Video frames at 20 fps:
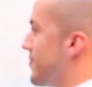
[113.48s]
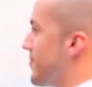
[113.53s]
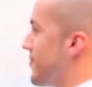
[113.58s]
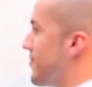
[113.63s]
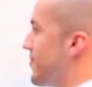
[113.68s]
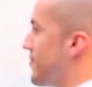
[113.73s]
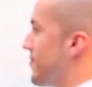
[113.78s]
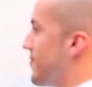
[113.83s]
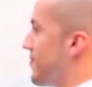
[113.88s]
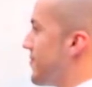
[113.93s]

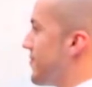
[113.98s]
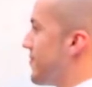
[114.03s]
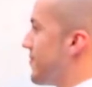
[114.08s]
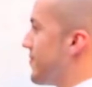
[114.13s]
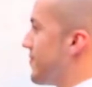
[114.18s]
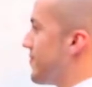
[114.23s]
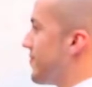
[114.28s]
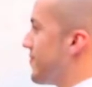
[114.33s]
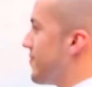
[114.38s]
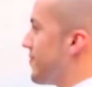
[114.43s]

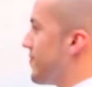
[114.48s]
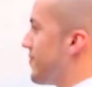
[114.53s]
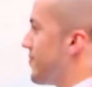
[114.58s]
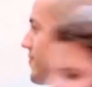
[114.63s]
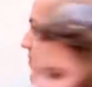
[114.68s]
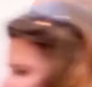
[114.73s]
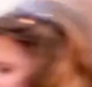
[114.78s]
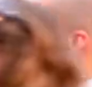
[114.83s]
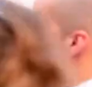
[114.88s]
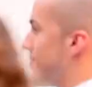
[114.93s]

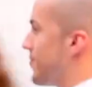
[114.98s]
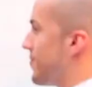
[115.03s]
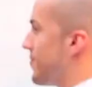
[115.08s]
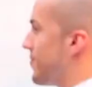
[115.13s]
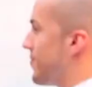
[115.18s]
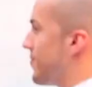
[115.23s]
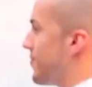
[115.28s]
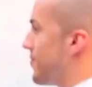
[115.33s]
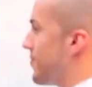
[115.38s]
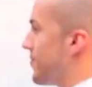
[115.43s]

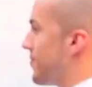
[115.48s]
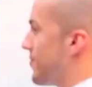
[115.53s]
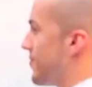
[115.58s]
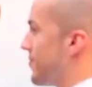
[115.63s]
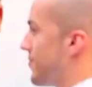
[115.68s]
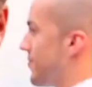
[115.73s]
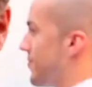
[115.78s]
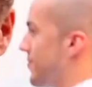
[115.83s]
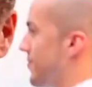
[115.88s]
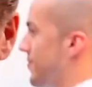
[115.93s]

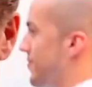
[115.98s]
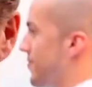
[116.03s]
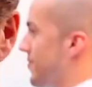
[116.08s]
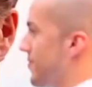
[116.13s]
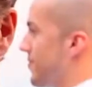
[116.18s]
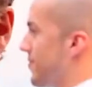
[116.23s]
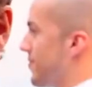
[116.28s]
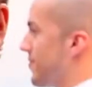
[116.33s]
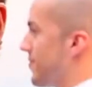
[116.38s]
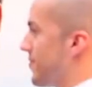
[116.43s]

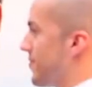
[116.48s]
The person shown says nothing.